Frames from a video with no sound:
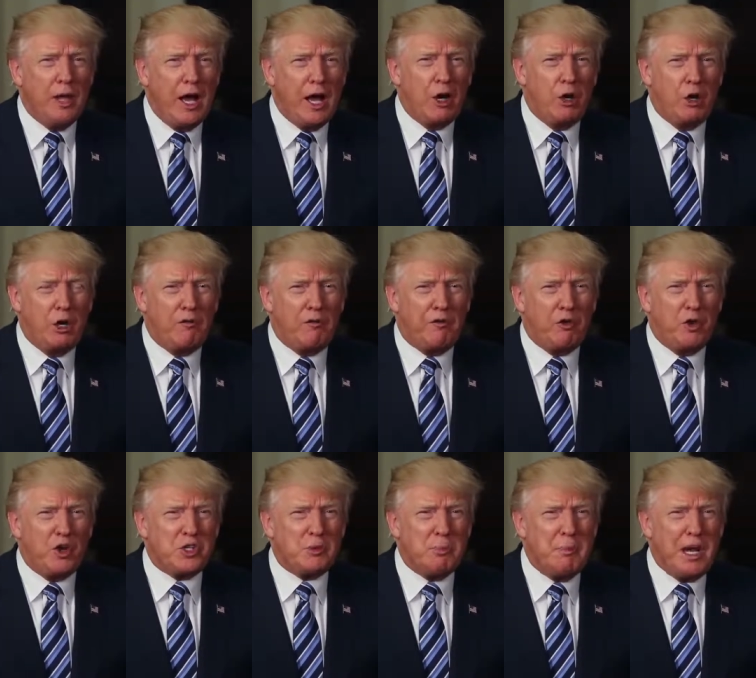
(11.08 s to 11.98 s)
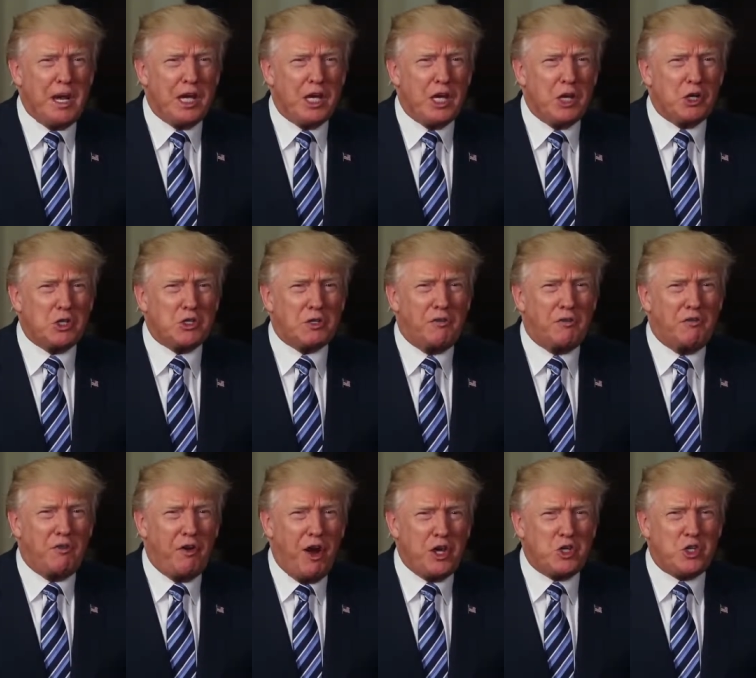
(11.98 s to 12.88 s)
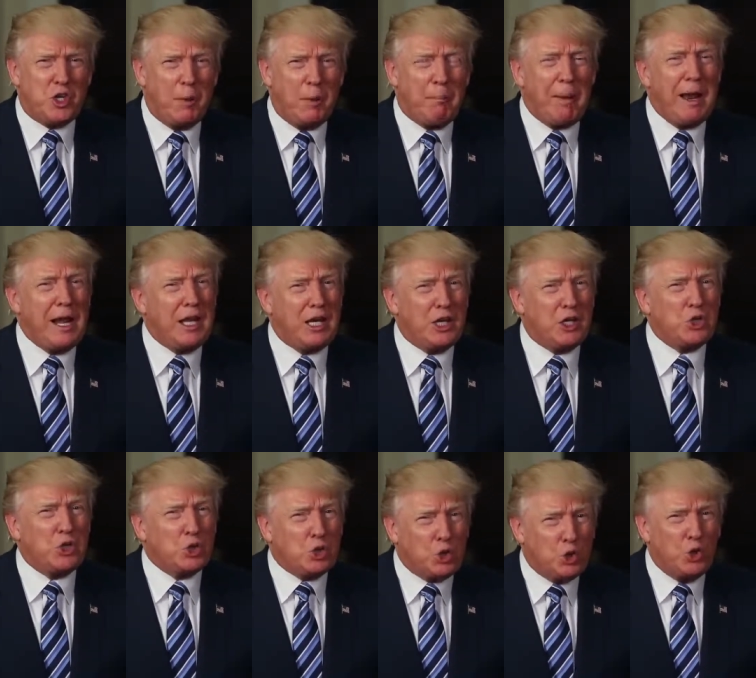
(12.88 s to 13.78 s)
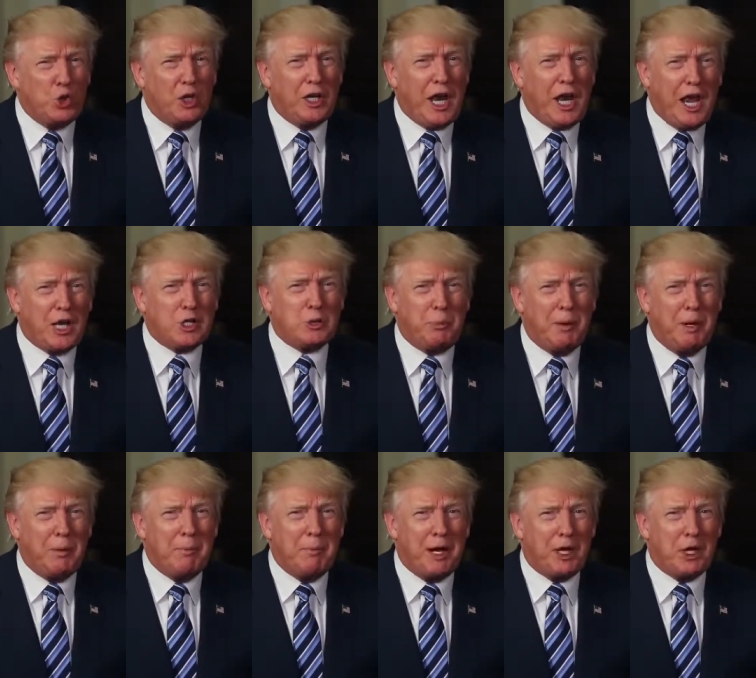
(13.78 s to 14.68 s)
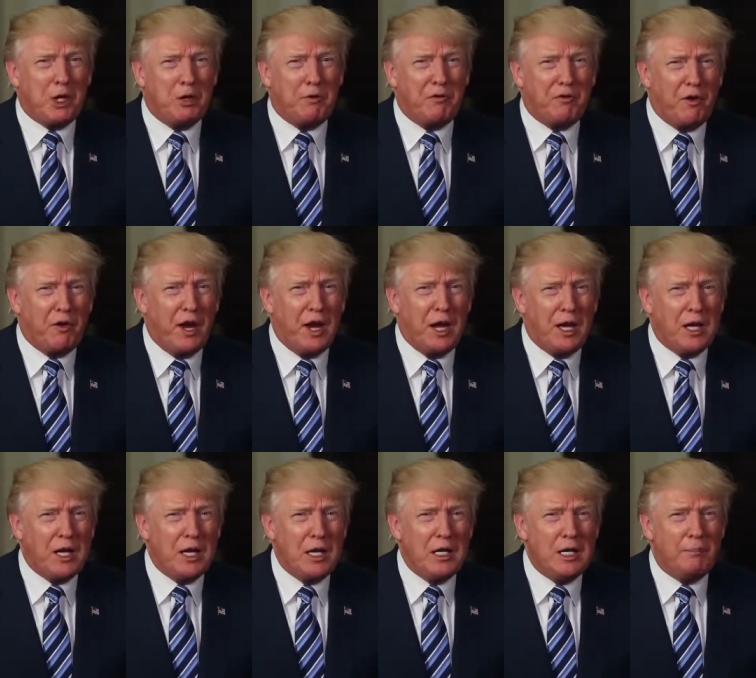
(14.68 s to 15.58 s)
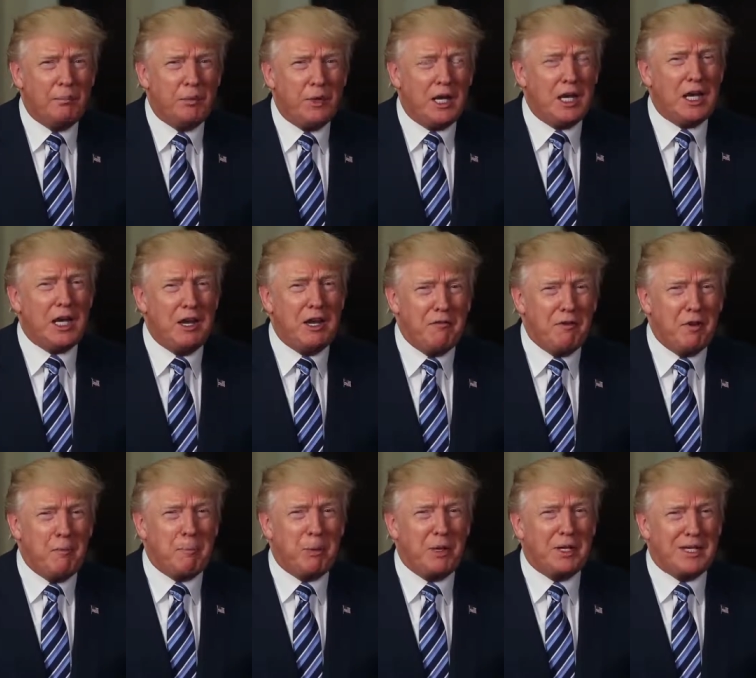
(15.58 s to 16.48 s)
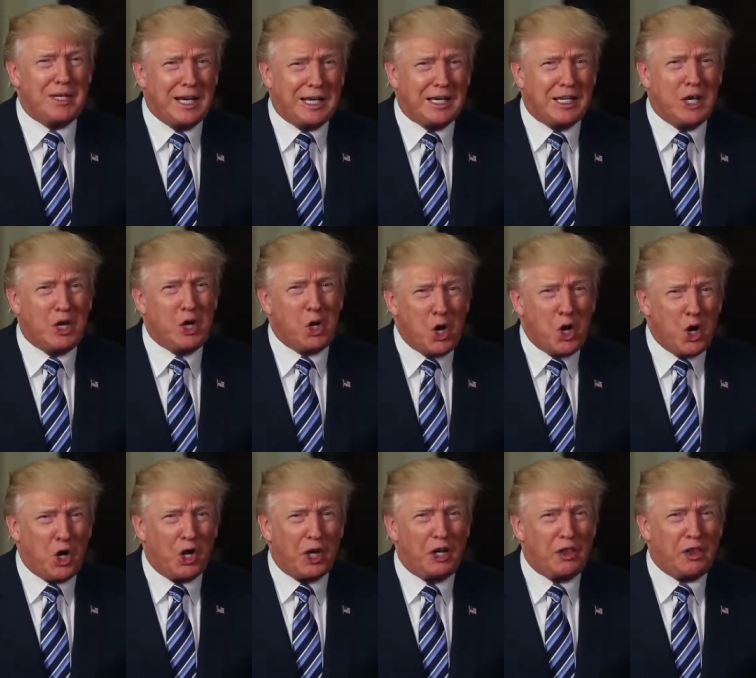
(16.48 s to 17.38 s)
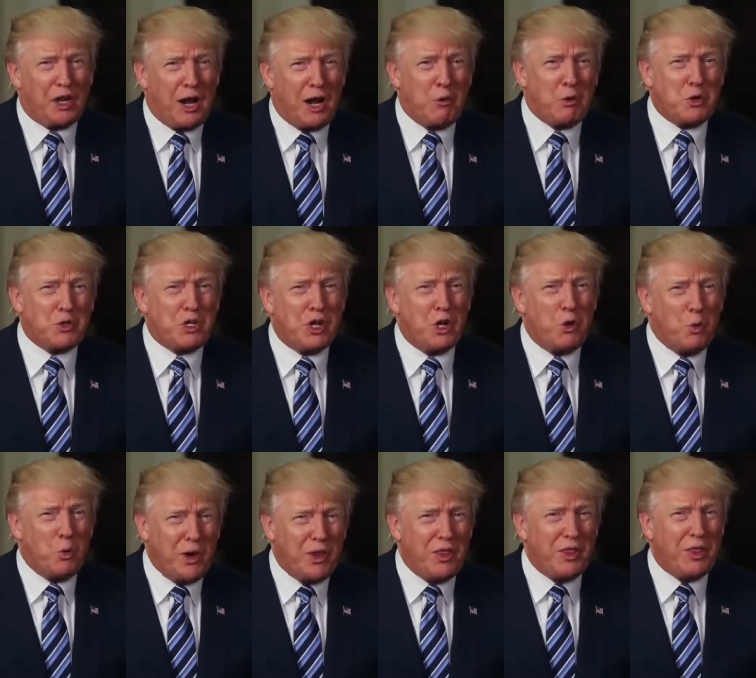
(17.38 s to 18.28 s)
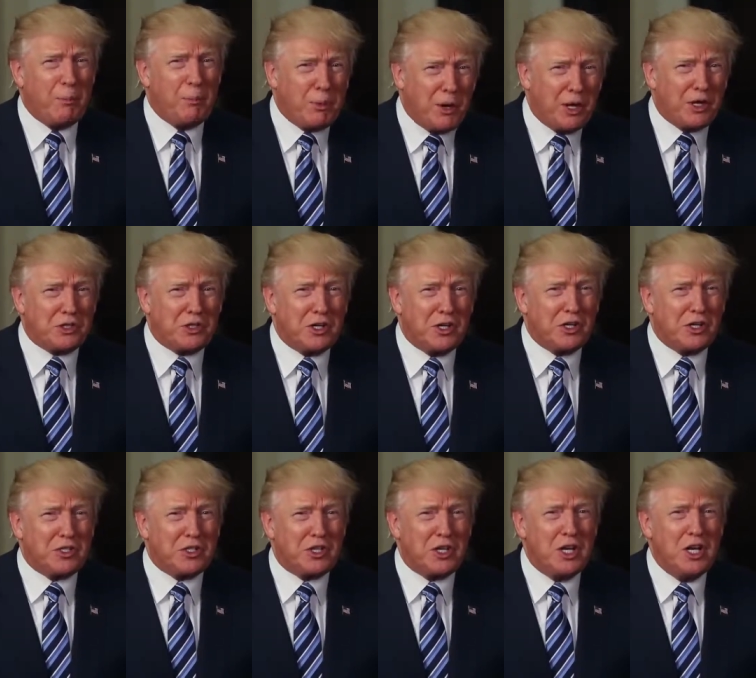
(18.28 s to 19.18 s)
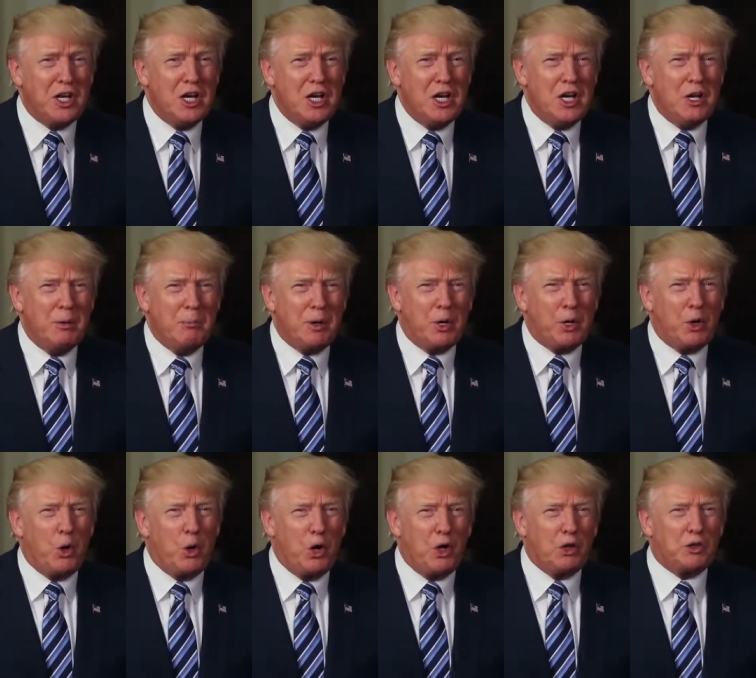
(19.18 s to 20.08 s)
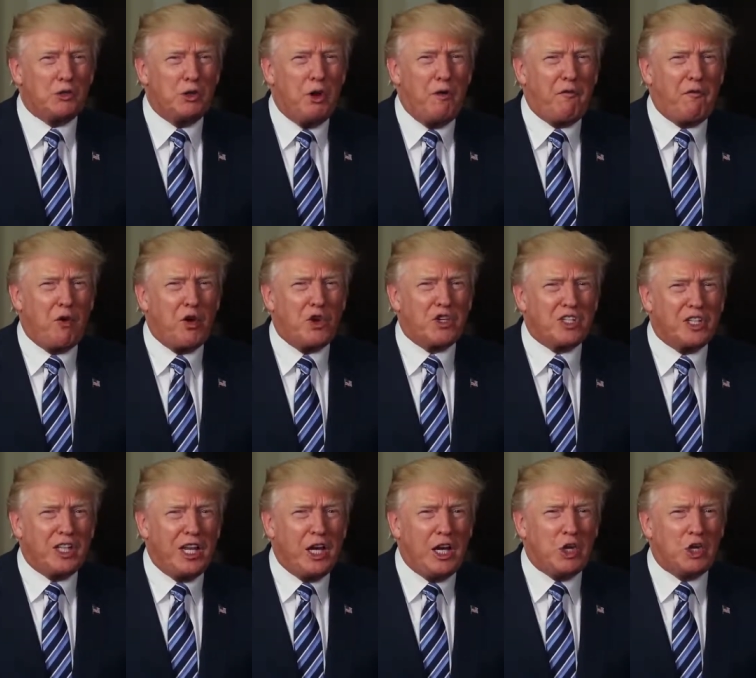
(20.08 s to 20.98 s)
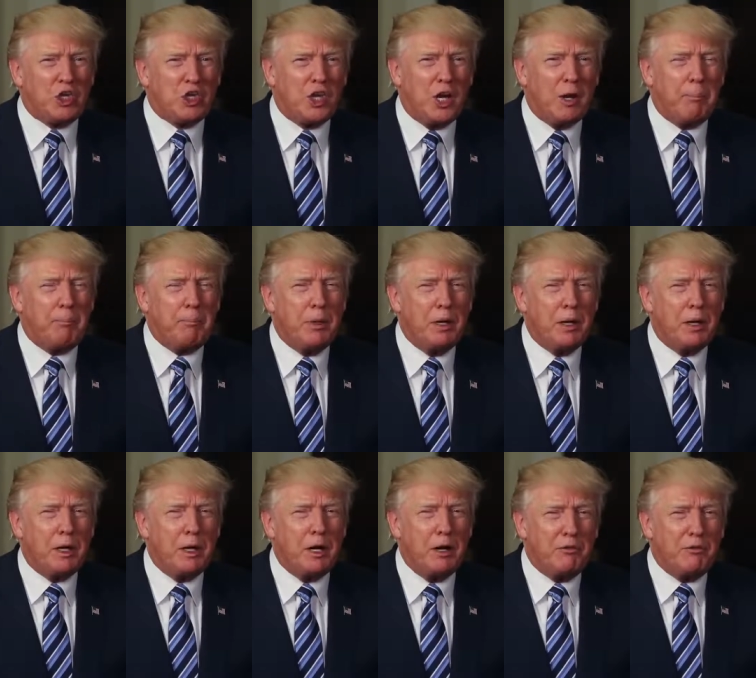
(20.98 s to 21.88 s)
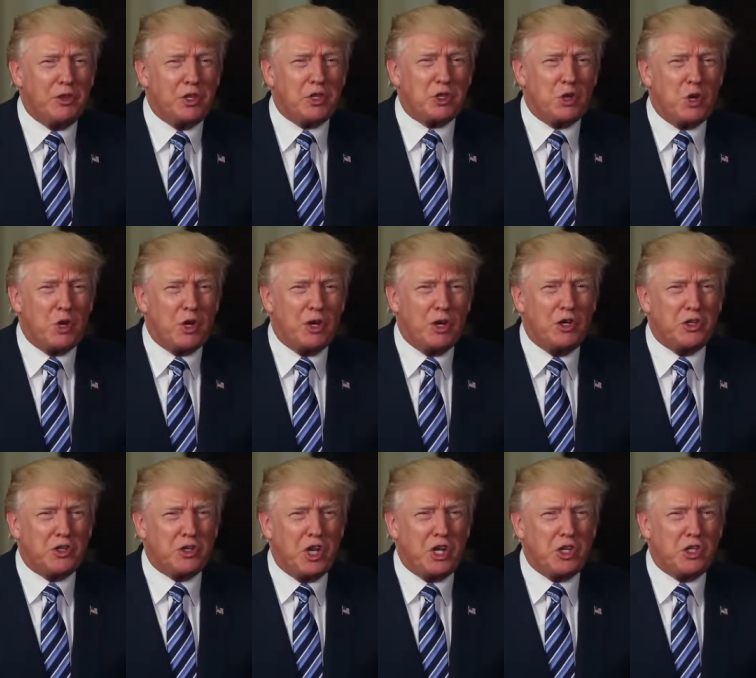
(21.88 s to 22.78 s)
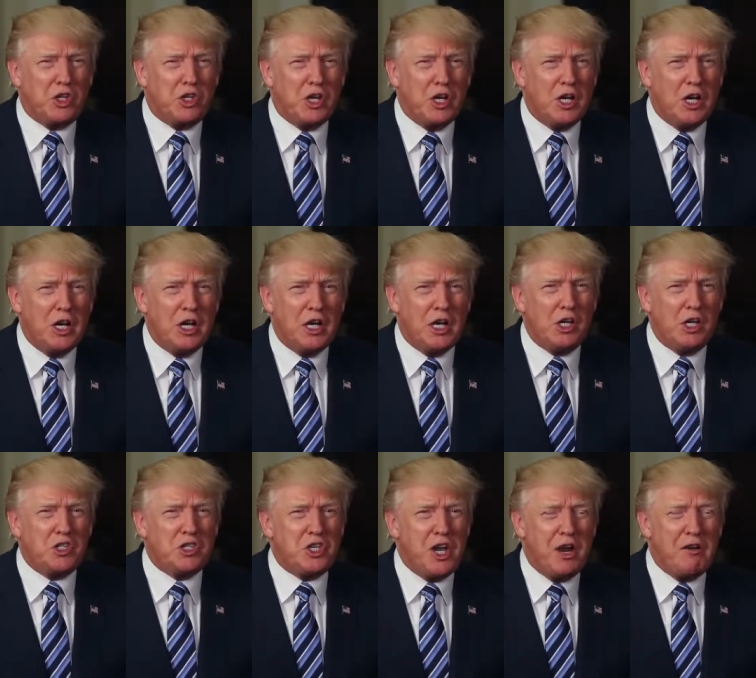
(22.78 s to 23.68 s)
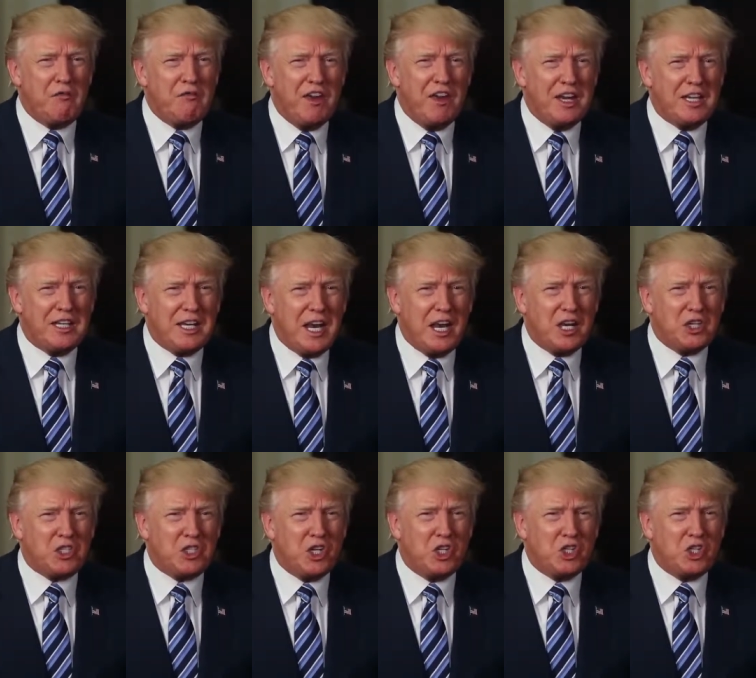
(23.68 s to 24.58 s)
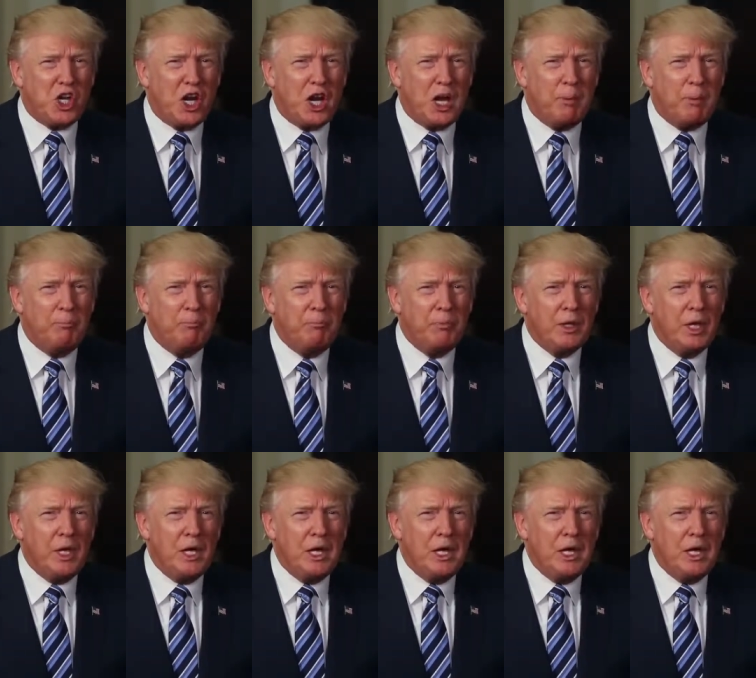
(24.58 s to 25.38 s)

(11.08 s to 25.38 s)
not only for his many years of friendship, and he truly has been my good friend. He even predicted early that I was going to win the presidency, but also for his leadership of this organization. He's done a fantastic job.